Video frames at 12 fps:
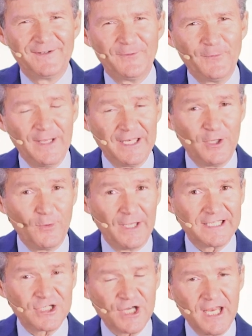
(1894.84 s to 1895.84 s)
when you
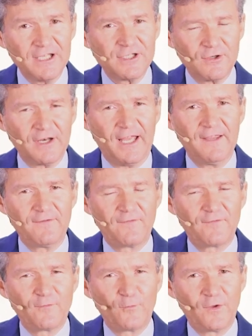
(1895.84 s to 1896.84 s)
exchange your
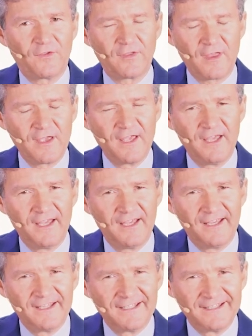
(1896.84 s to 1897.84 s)
life with
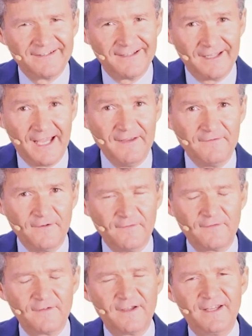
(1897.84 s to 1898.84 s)
the life
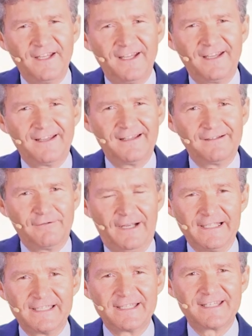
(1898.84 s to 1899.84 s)
of
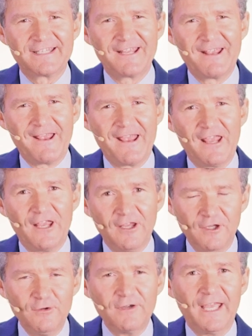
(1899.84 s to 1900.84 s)
Christ,
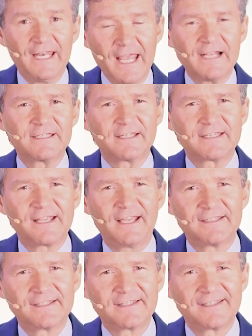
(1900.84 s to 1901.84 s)
you can
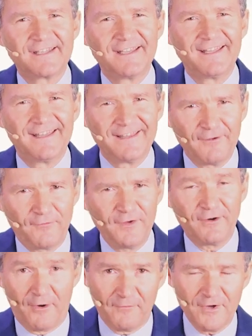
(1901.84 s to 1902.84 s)
exercise the
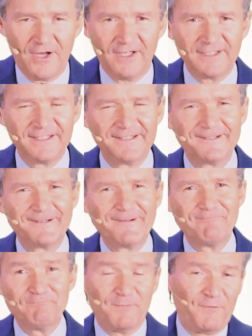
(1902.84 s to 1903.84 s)
fear of God.
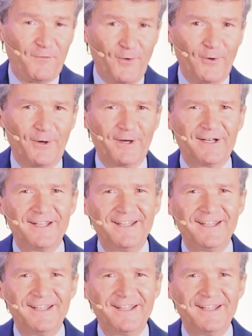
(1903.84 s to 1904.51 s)
Before,